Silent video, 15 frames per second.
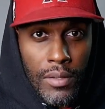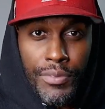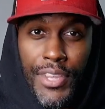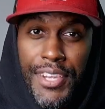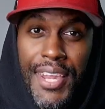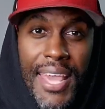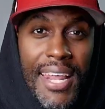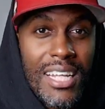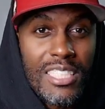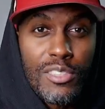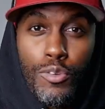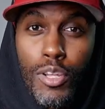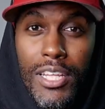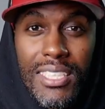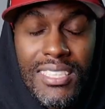the date is
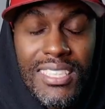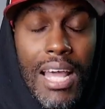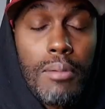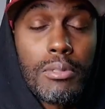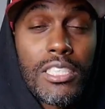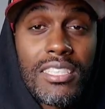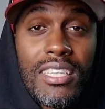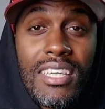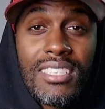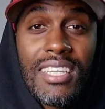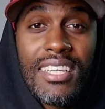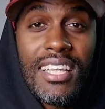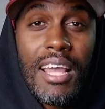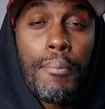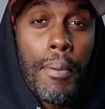fully established and things
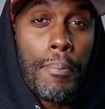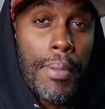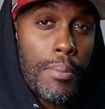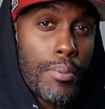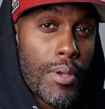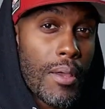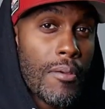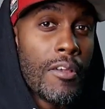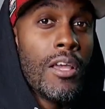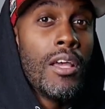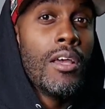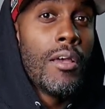like that. But people can